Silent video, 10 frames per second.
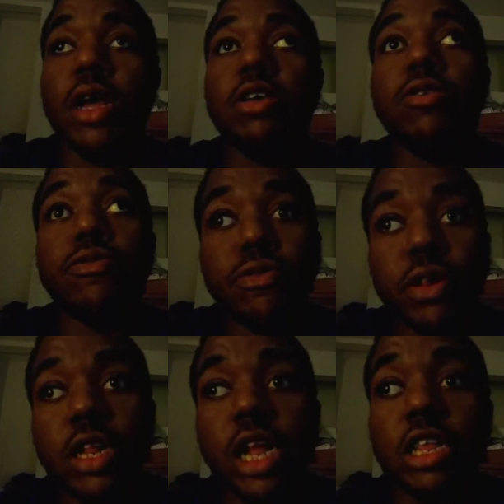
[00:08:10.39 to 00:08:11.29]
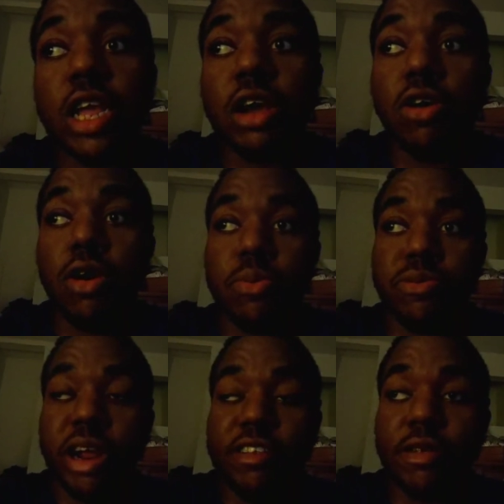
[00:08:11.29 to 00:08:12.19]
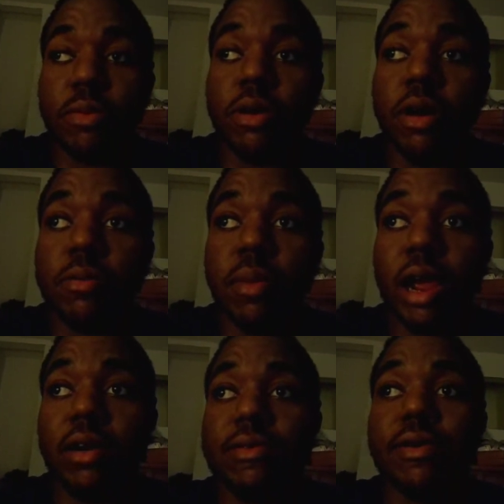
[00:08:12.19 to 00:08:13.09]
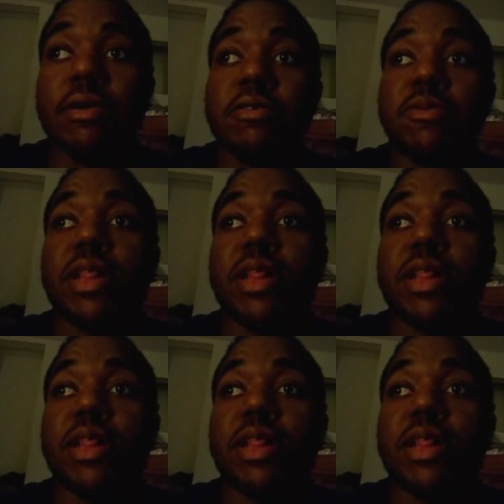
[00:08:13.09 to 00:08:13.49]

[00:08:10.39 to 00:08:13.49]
you really need to incorporate some good microphones,